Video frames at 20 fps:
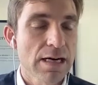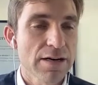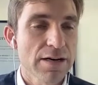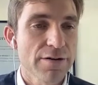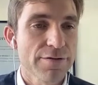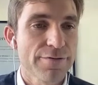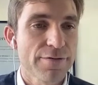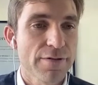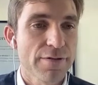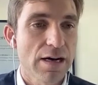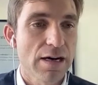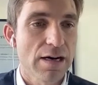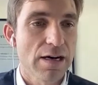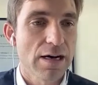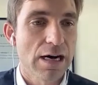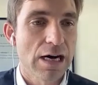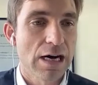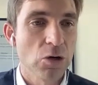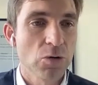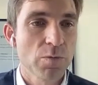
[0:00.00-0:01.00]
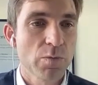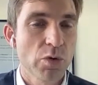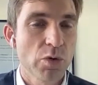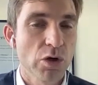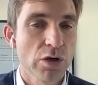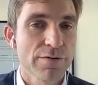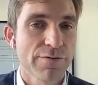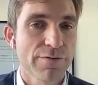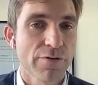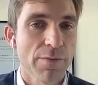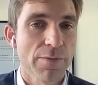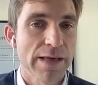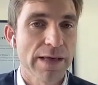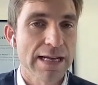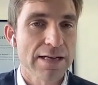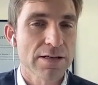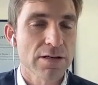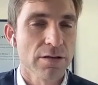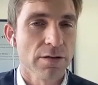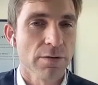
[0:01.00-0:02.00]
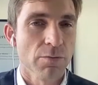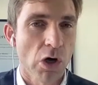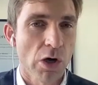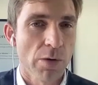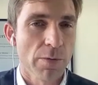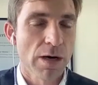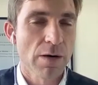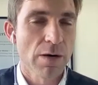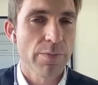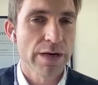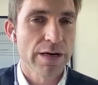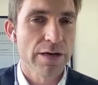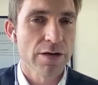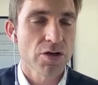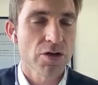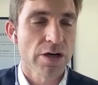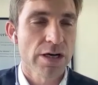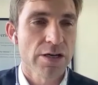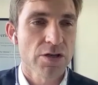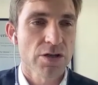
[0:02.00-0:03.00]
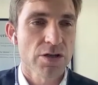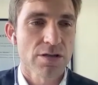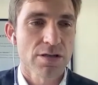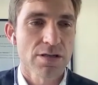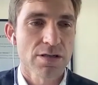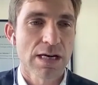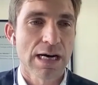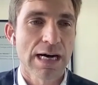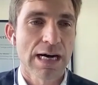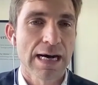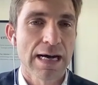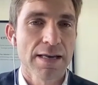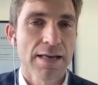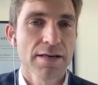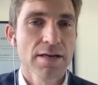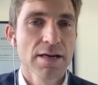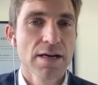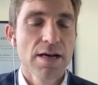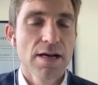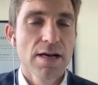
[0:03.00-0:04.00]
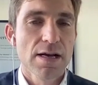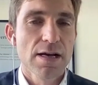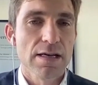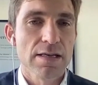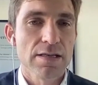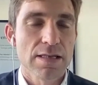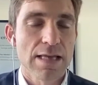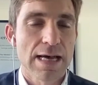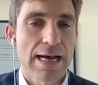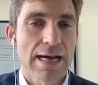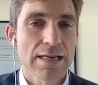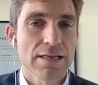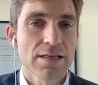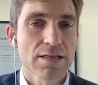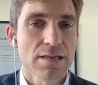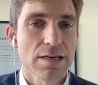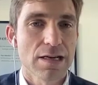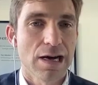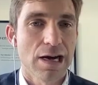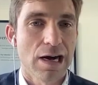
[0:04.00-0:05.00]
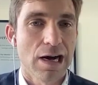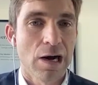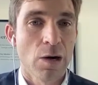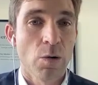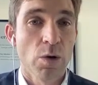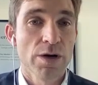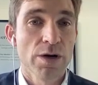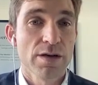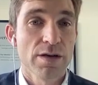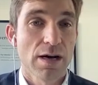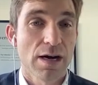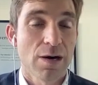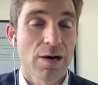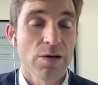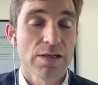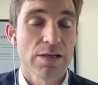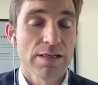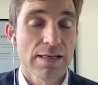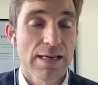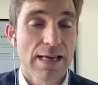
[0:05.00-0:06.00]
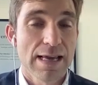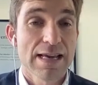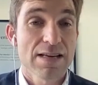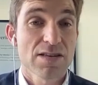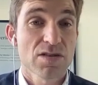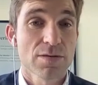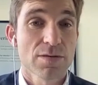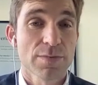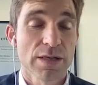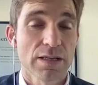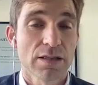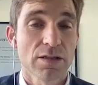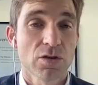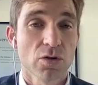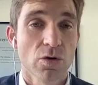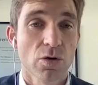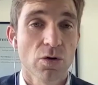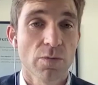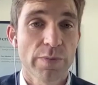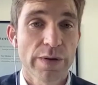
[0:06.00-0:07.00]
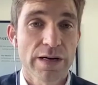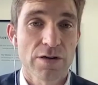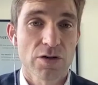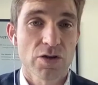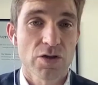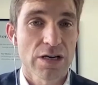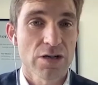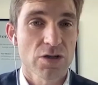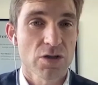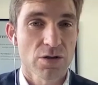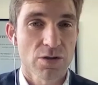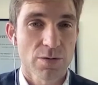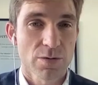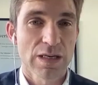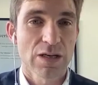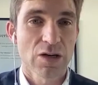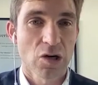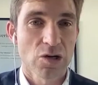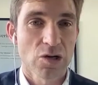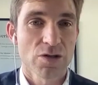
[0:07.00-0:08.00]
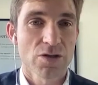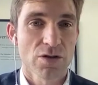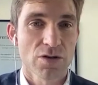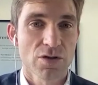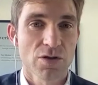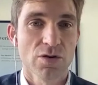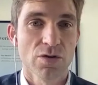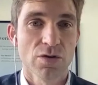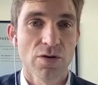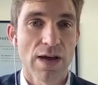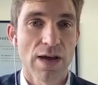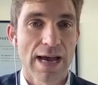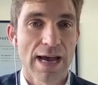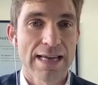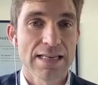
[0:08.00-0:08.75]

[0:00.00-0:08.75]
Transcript: kind of output from that in the mobile penetration side is that I would estimate your penetration to be closer to